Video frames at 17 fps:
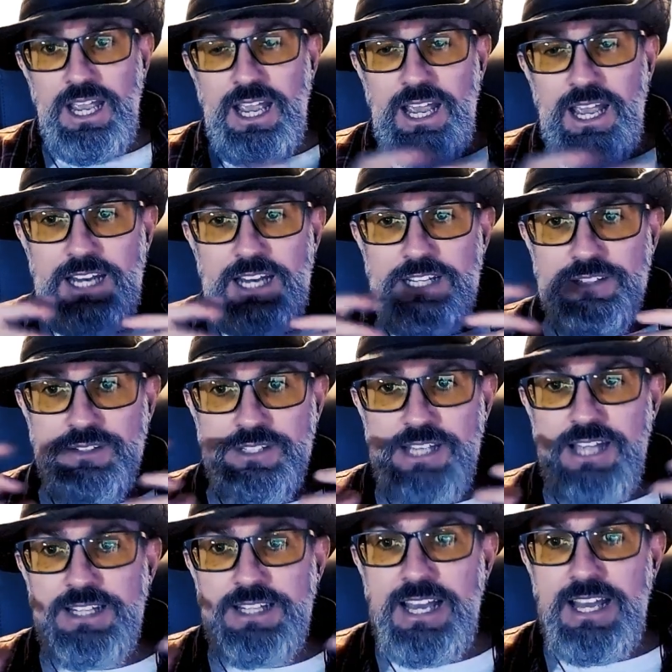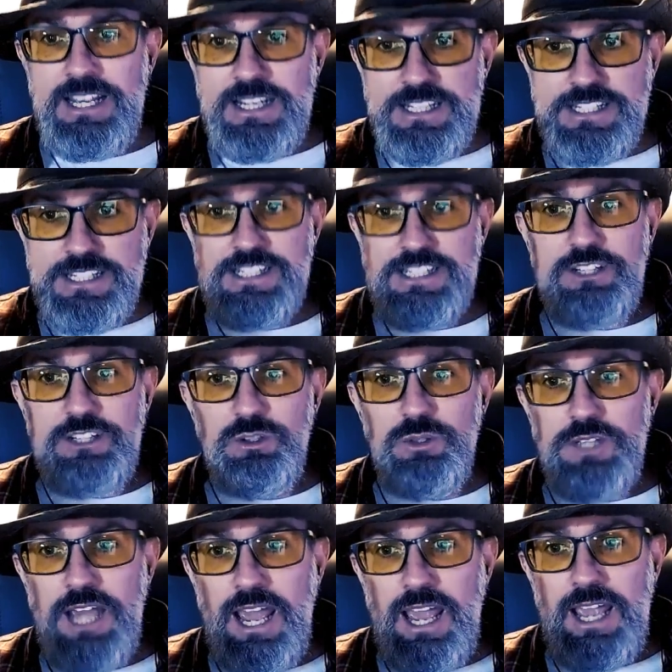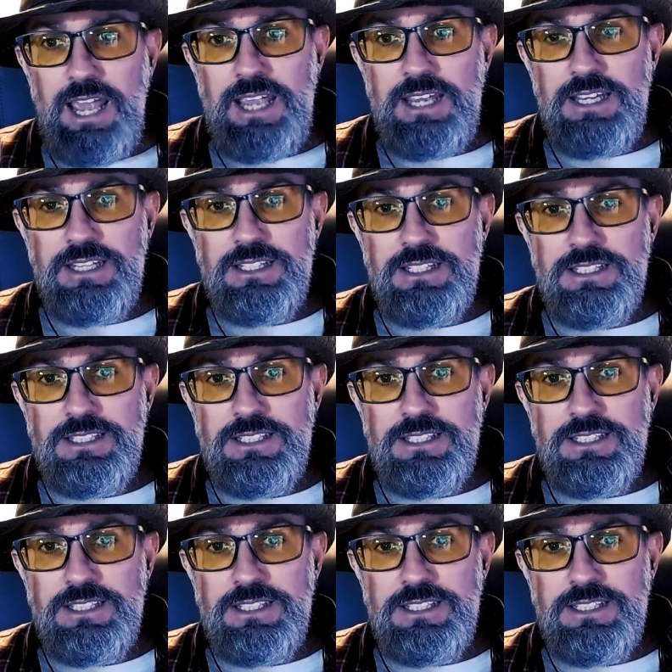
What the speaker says: And it is said that in a single day,